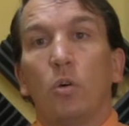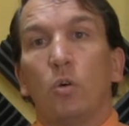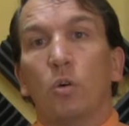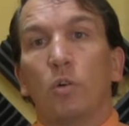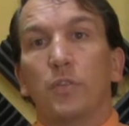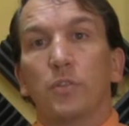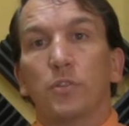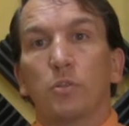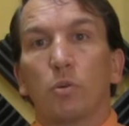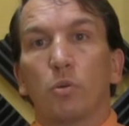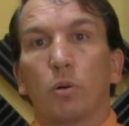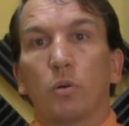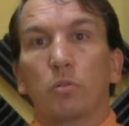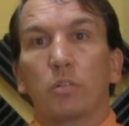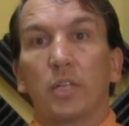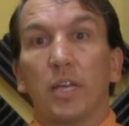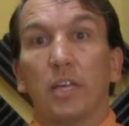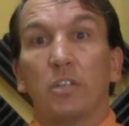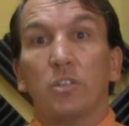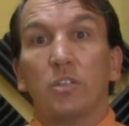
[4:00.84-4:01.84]
or a physical
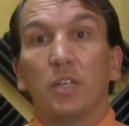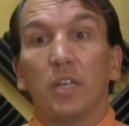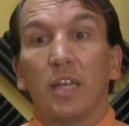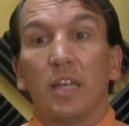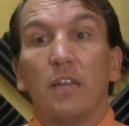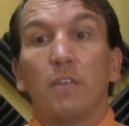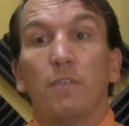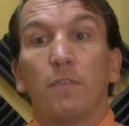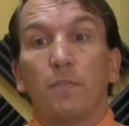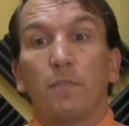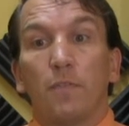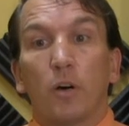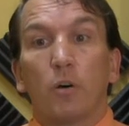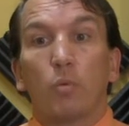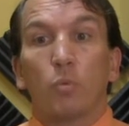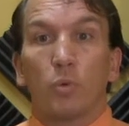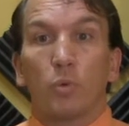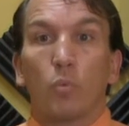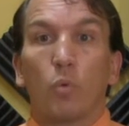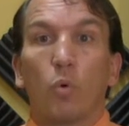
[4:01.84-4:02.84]
altercation, it
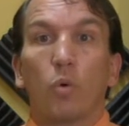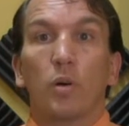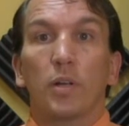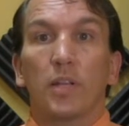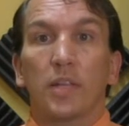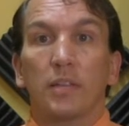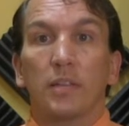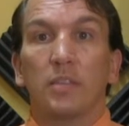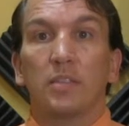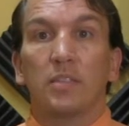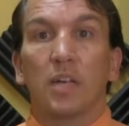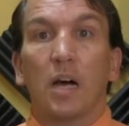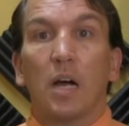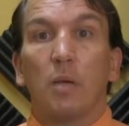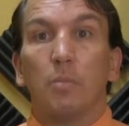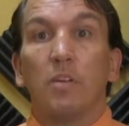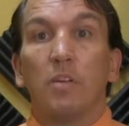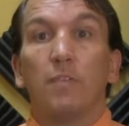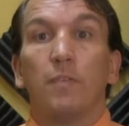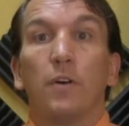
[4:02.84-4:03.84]
felt rewarding at the
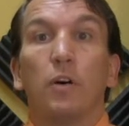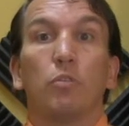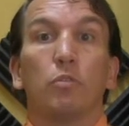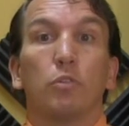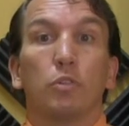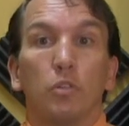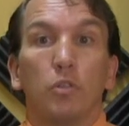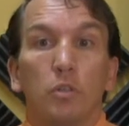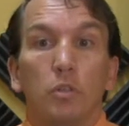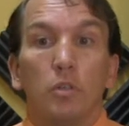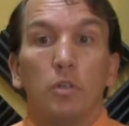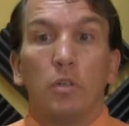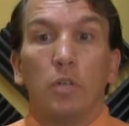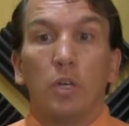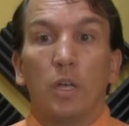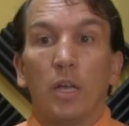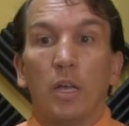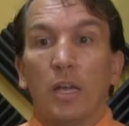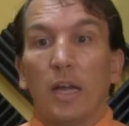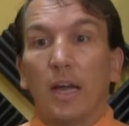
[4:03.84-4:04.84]
time. It felt
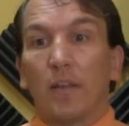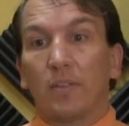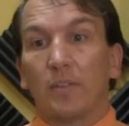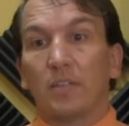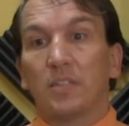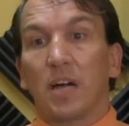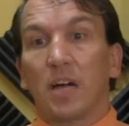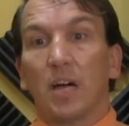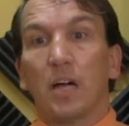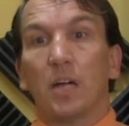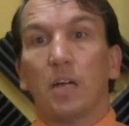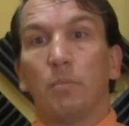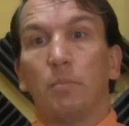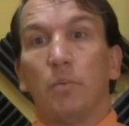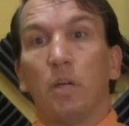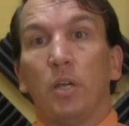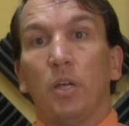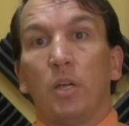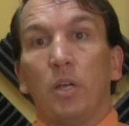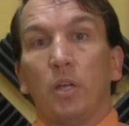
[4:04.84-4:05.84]
good at the
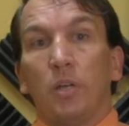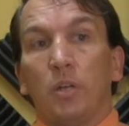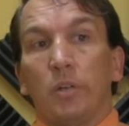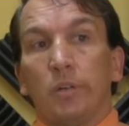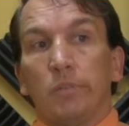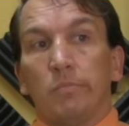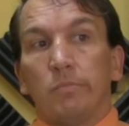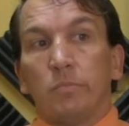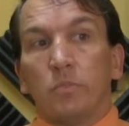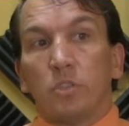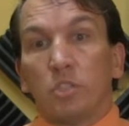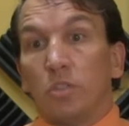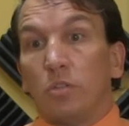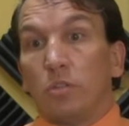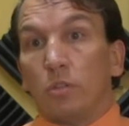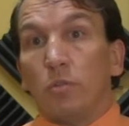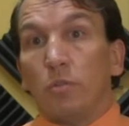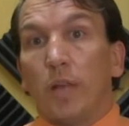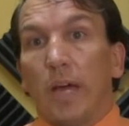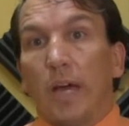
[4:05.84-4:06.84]
time to
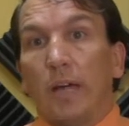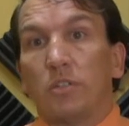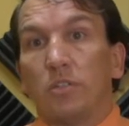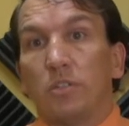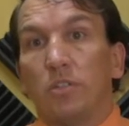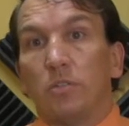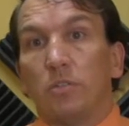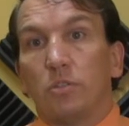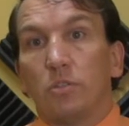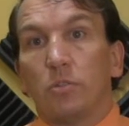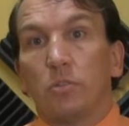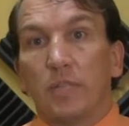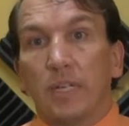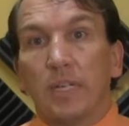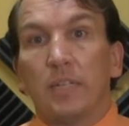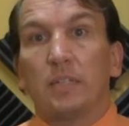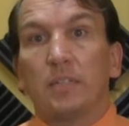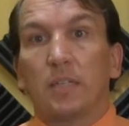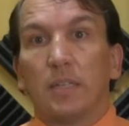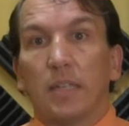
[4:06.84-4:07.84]
do that, to
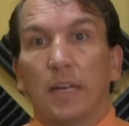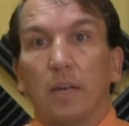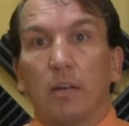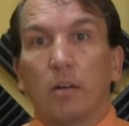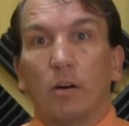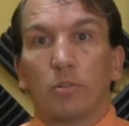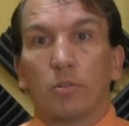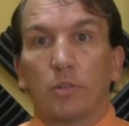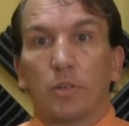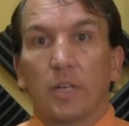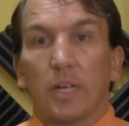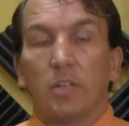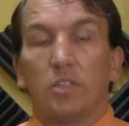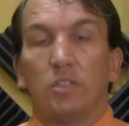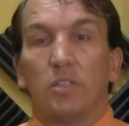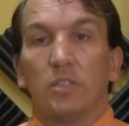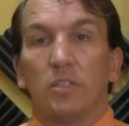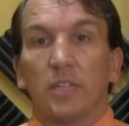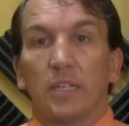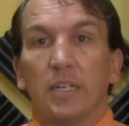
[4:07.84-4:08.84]
get into that
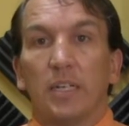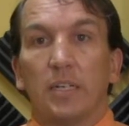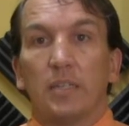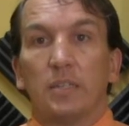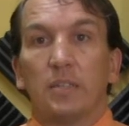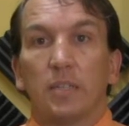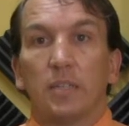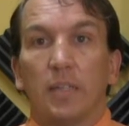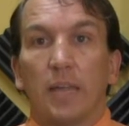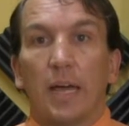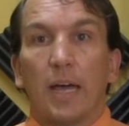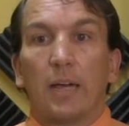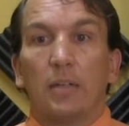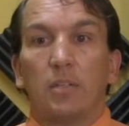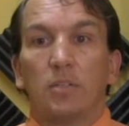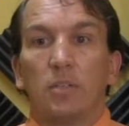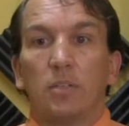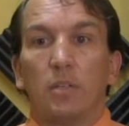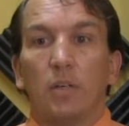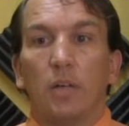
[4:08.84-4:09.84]
altercation, to get into
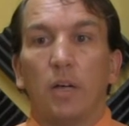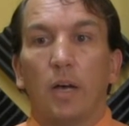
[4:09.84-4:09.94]
that